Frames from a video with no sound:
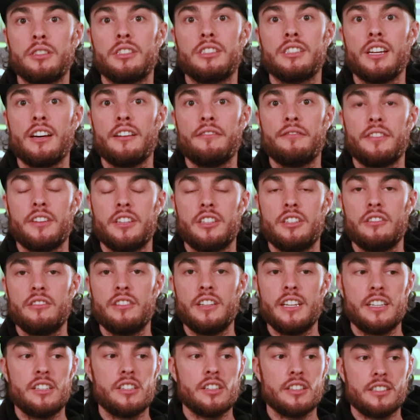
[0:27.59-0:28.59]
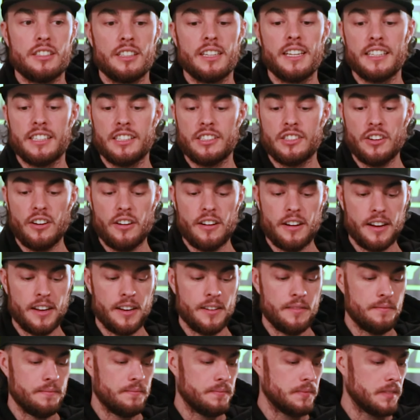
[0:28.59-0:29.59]
stuff that you'd need just to get
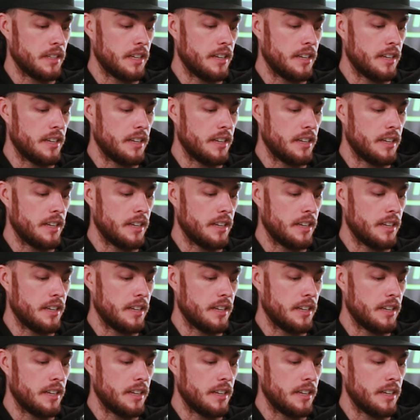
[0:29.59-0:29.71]
started,